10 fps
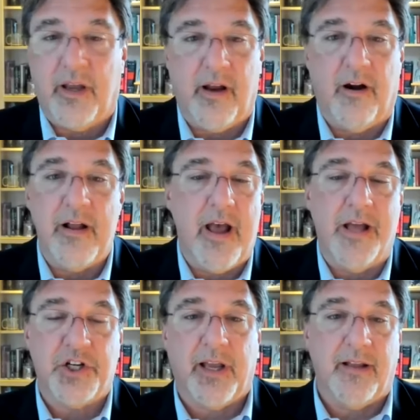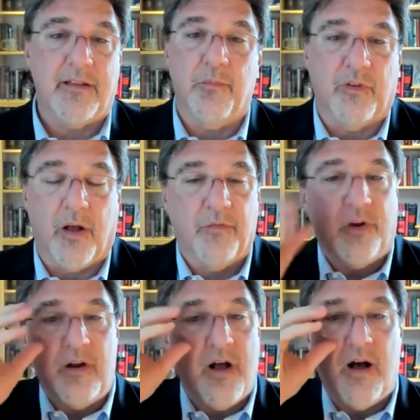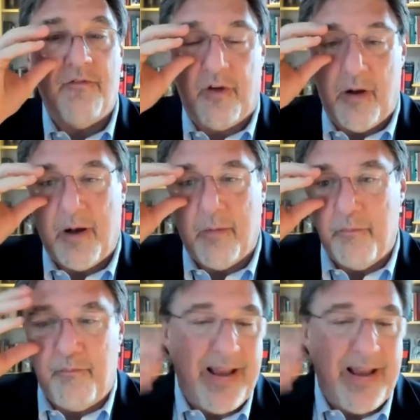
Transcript: care to educate themselves enough about